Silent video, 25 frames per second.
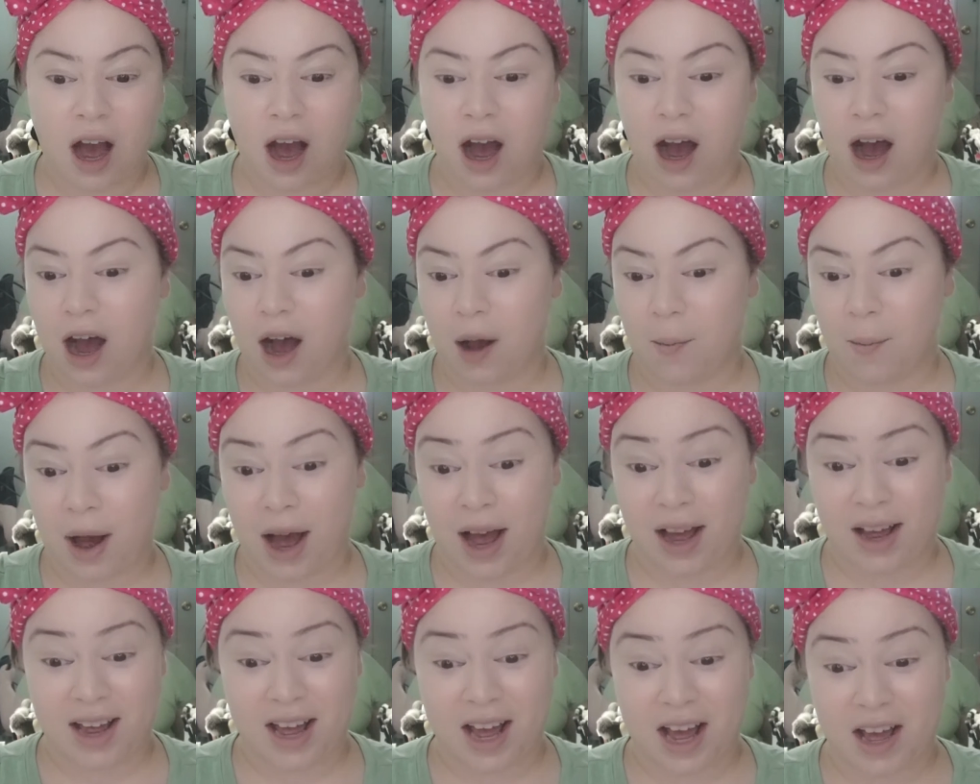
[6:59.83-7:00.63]

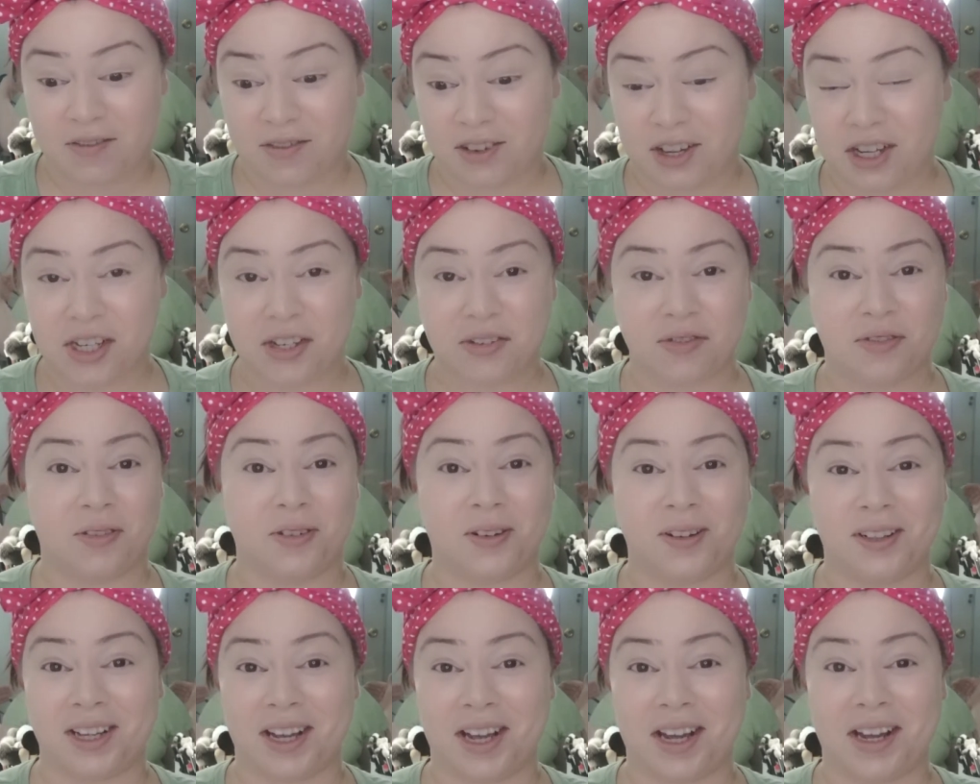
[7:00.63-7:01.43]
I have
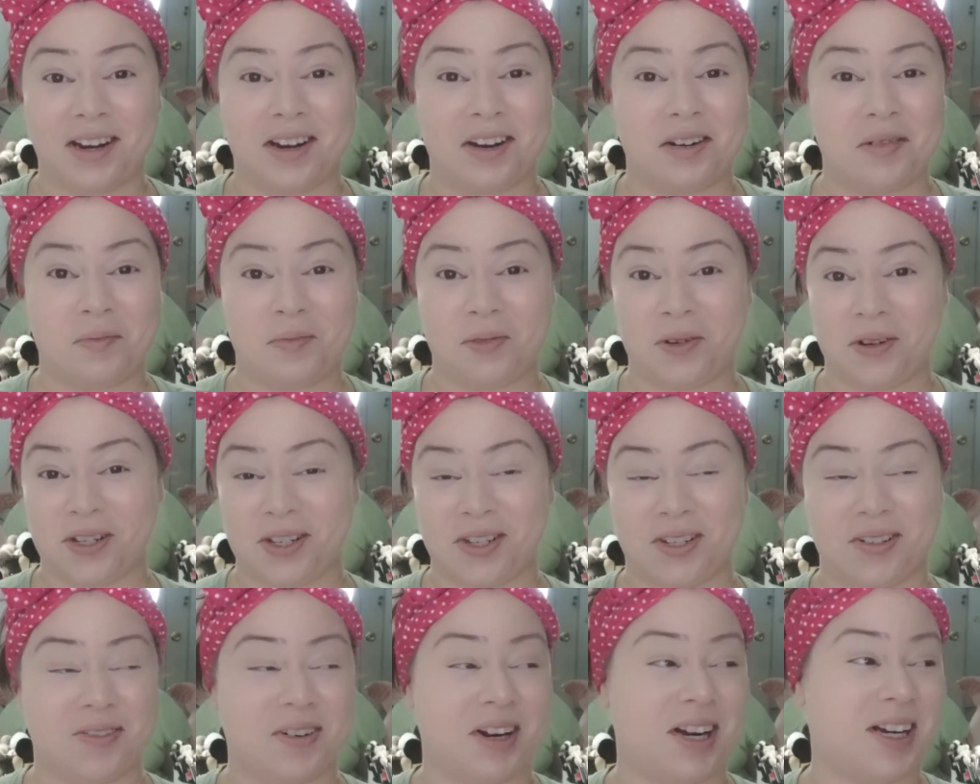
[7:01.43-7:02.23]
exfoliated,
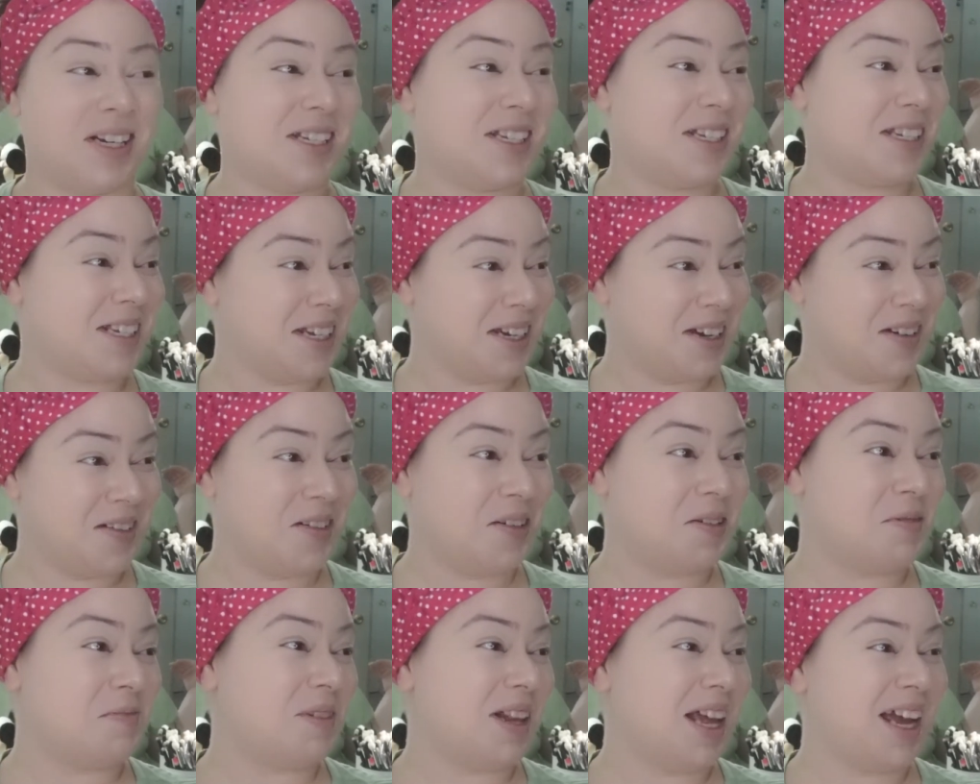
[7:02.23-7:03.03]
moisturized,
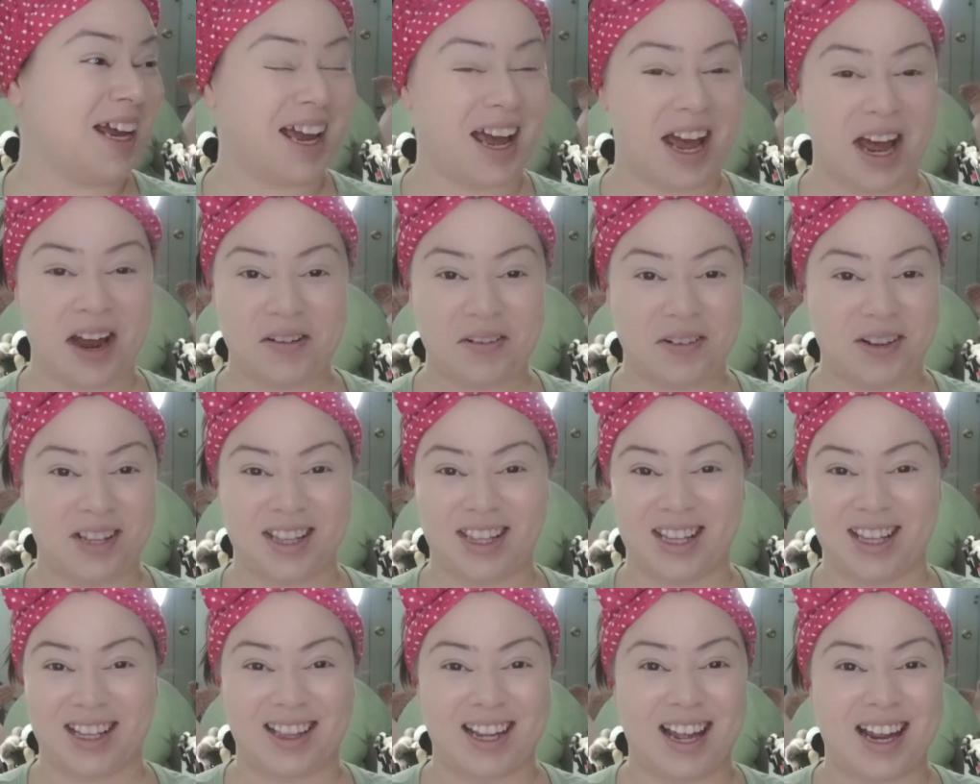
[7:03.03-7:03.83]
serum, like
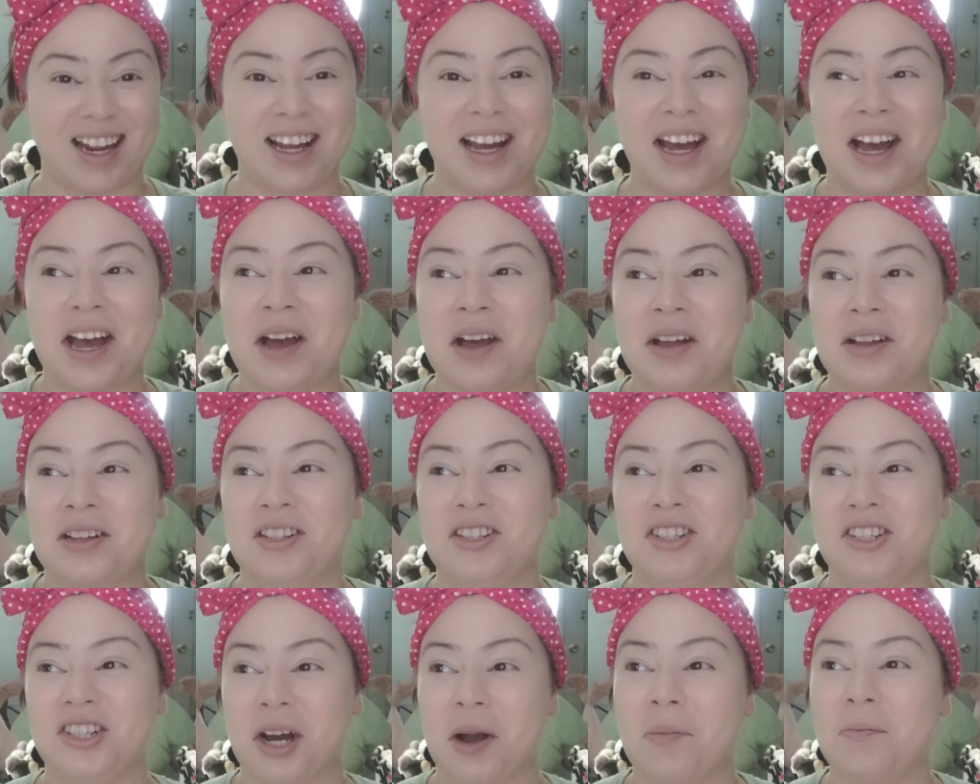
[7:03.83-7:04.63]
everything, like
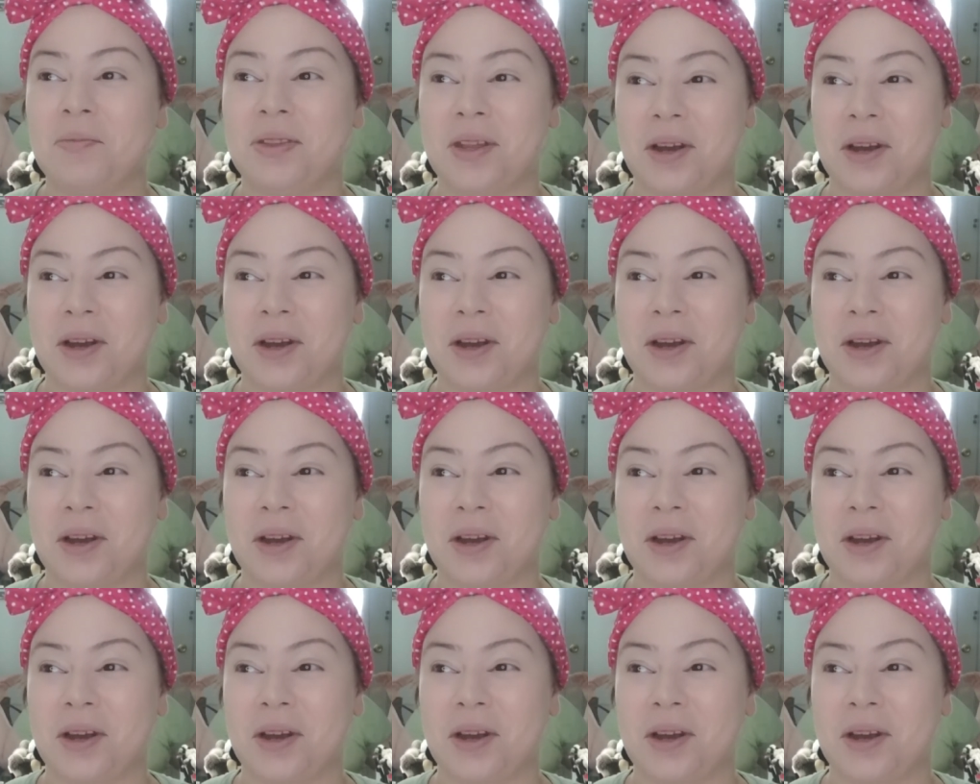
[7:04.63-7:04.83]
jumped